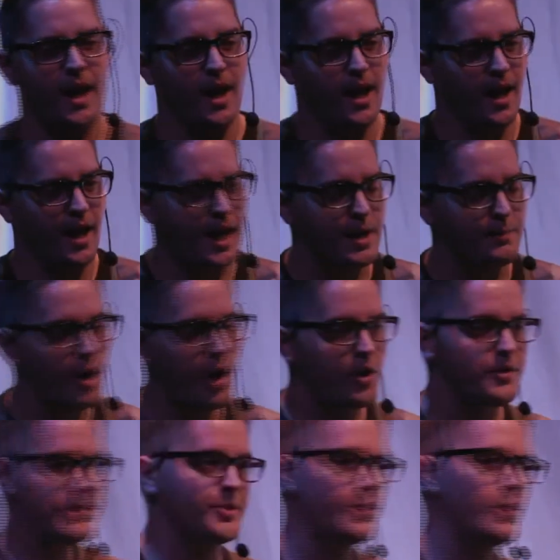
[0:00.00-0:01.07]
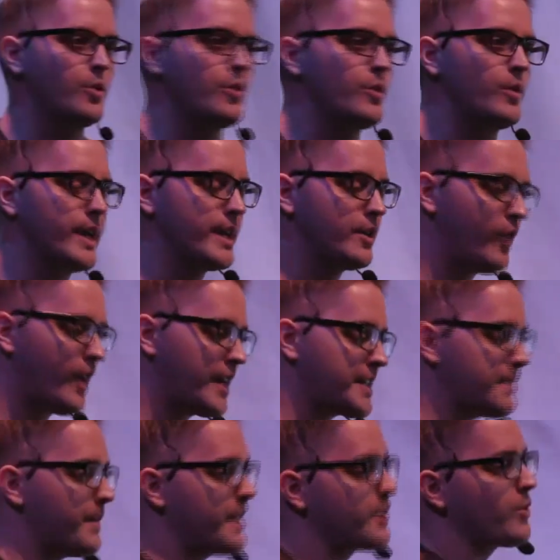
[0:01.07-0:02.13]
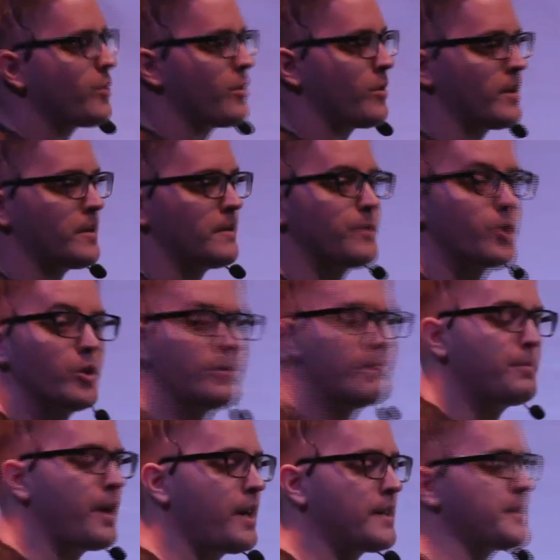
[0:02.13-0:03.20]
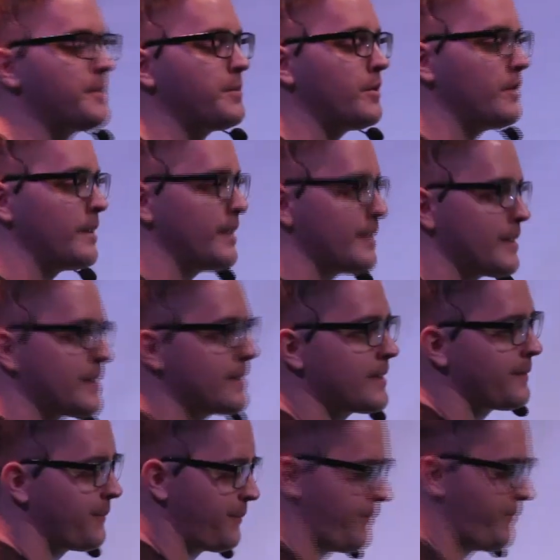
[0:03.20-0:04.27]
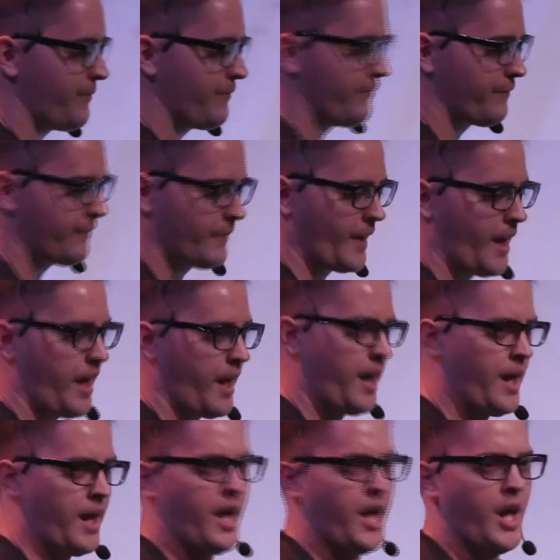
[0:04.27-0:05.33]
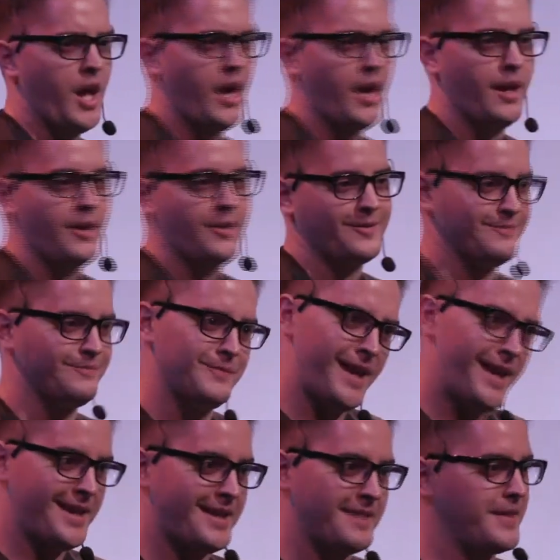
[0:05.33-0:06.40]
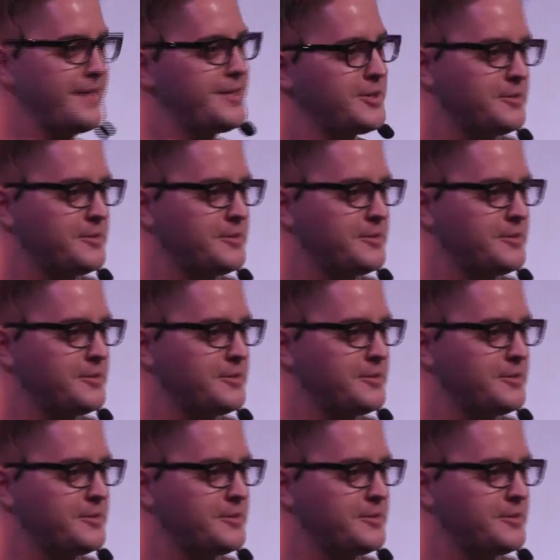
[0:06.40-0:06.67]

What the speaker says: I am also a class mentor for Urban Possibilities. Ow! Yeah, thank you.